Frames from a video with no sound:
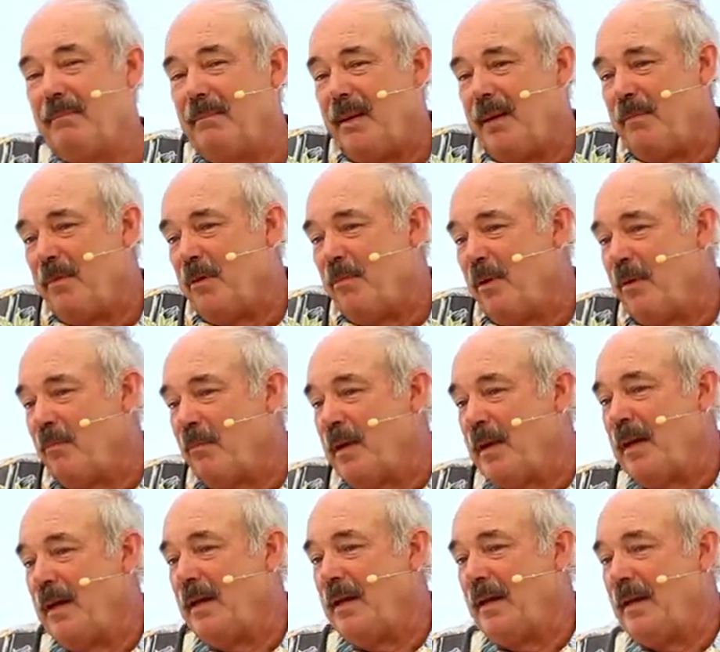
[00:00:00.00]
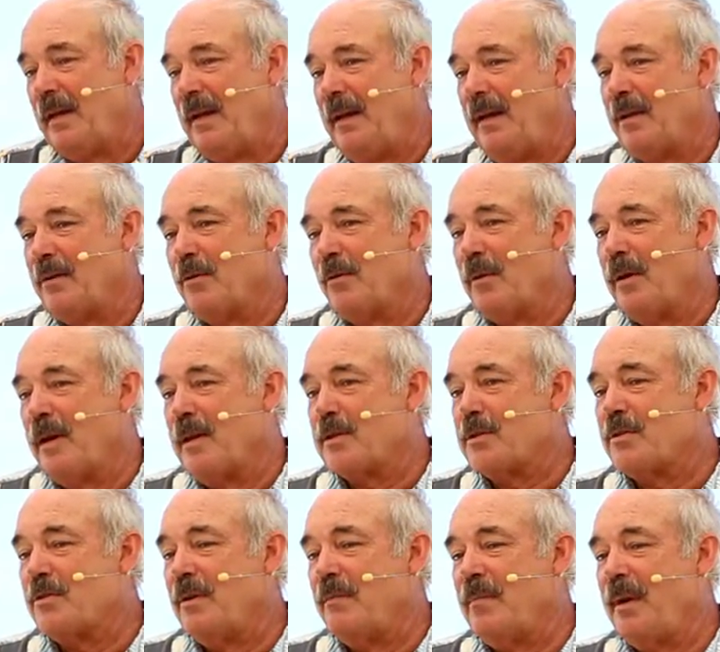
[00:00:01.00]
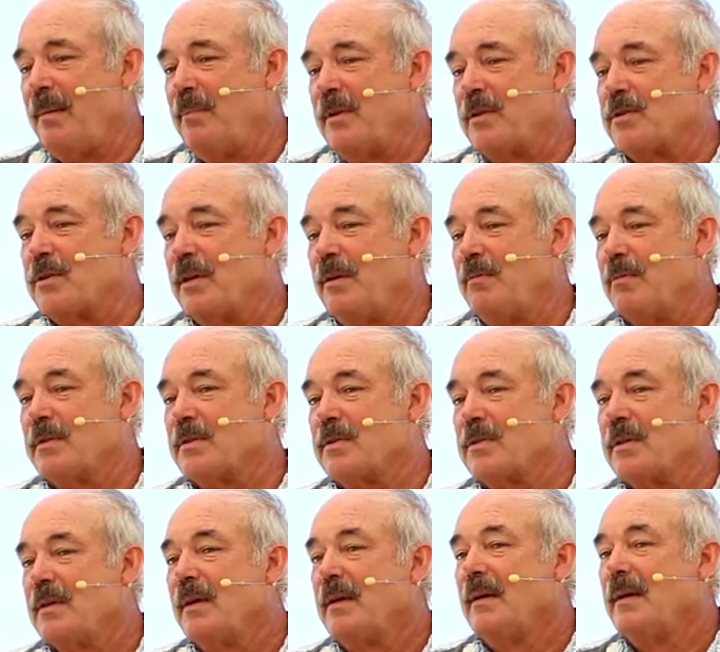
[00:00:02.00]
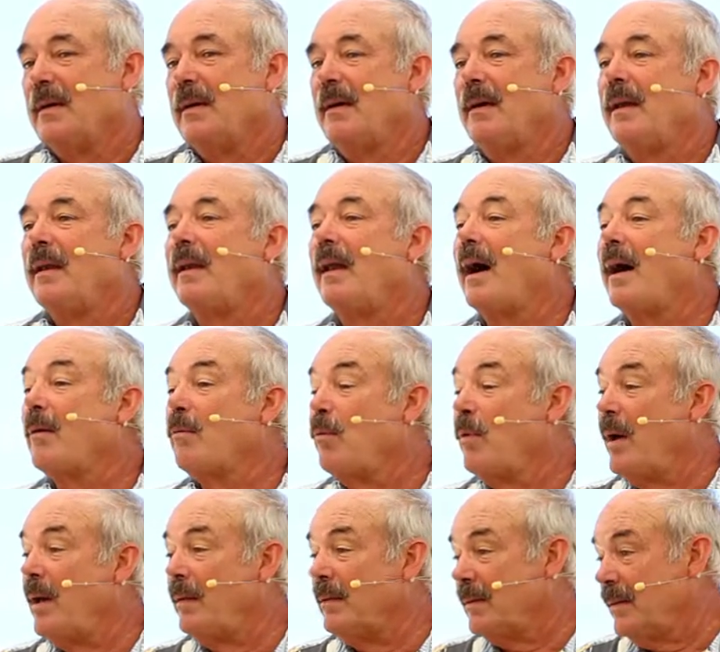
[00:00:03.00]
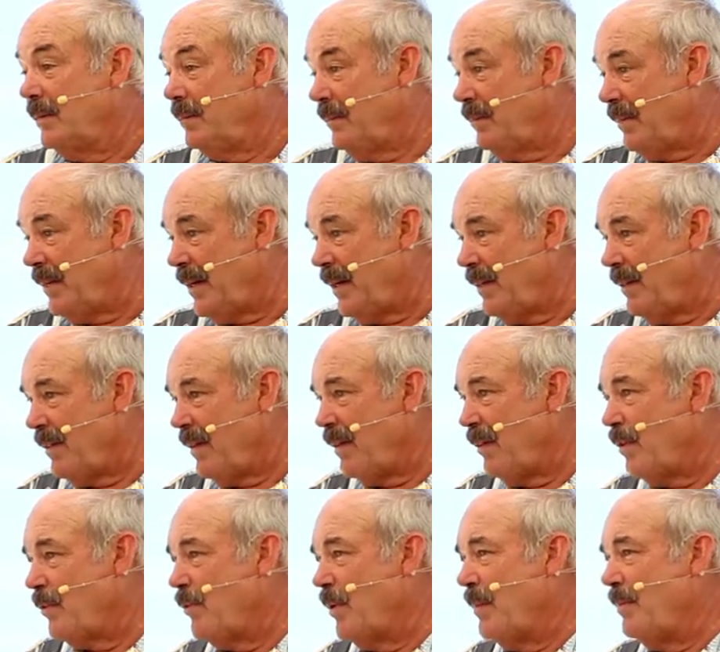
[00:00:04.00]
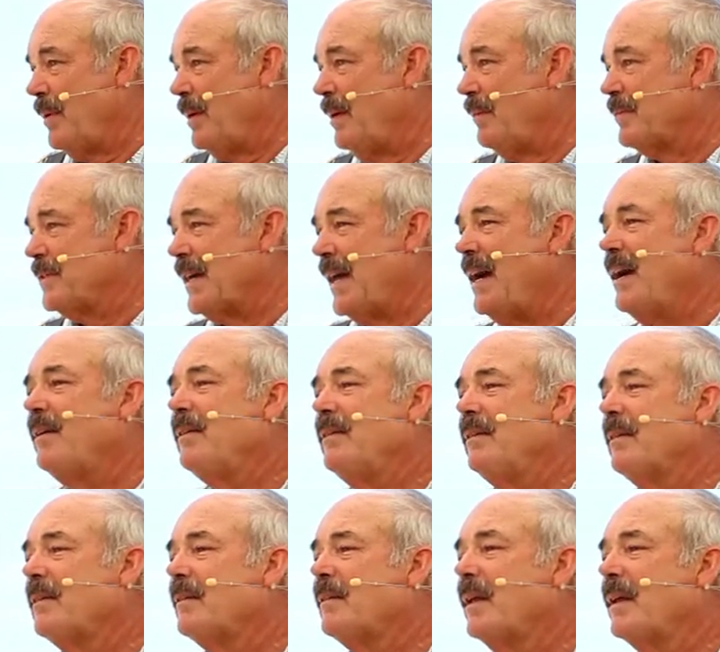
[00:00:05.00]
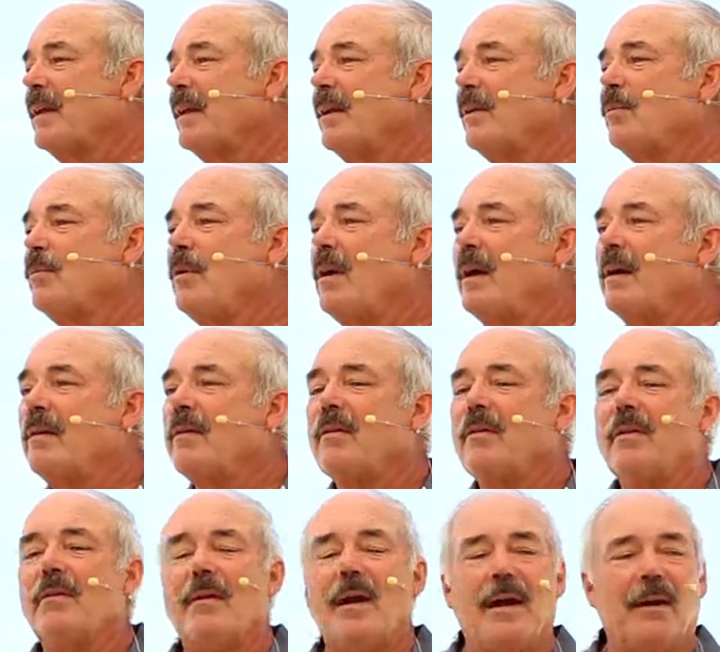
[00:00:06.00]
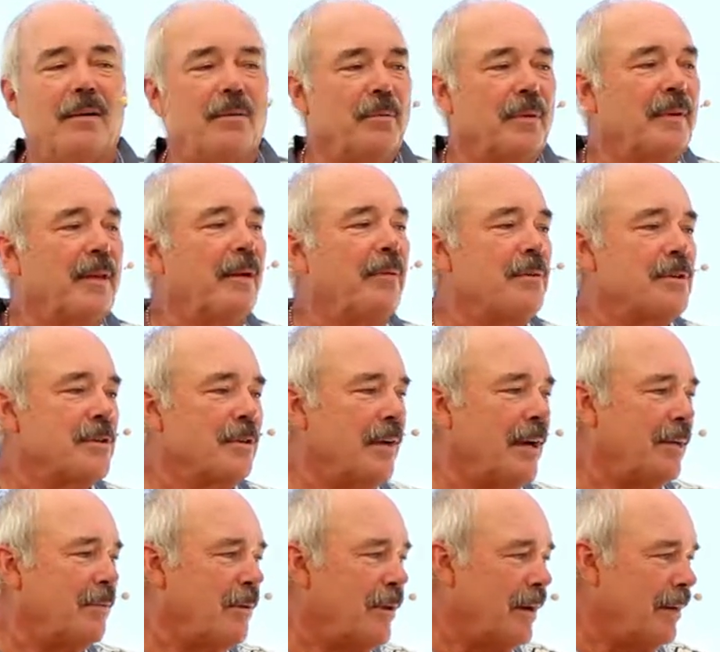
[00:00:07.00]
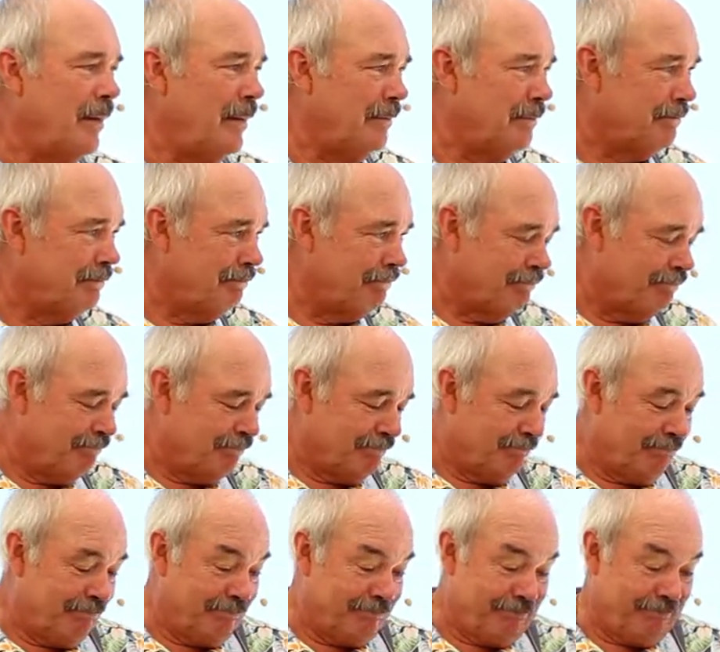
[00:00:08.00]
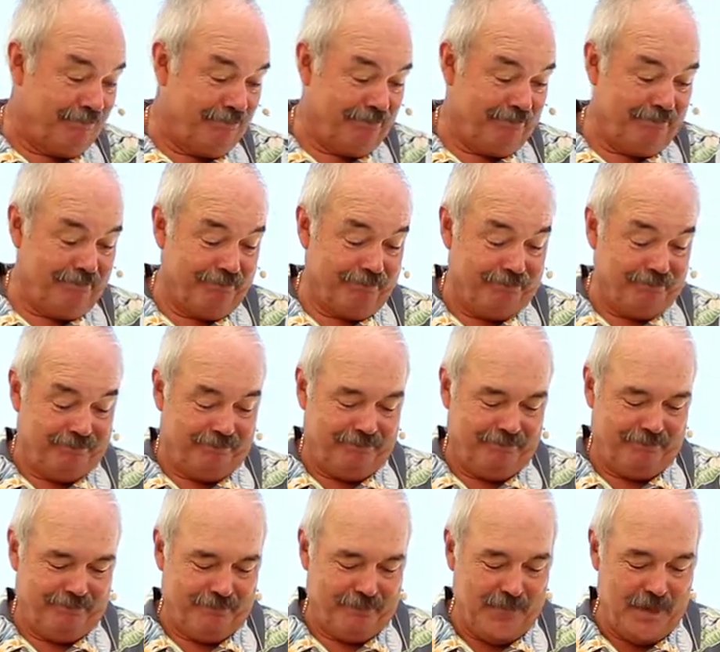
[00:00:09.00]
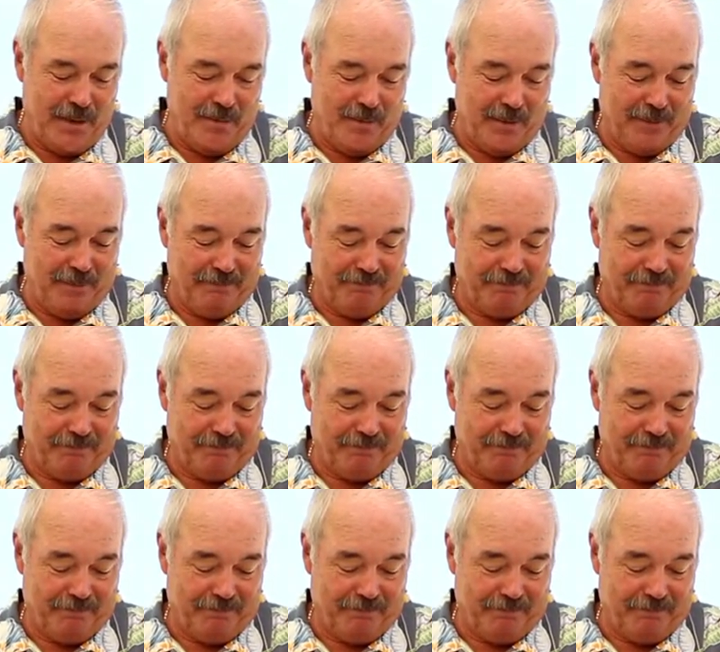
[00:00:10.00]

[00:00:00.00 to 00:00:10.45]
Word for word: Maybe when we hint, get into her history, maybe she was not welcomed by the other women of town. They didn't want her around when they were drawing water. Hmm, maybe.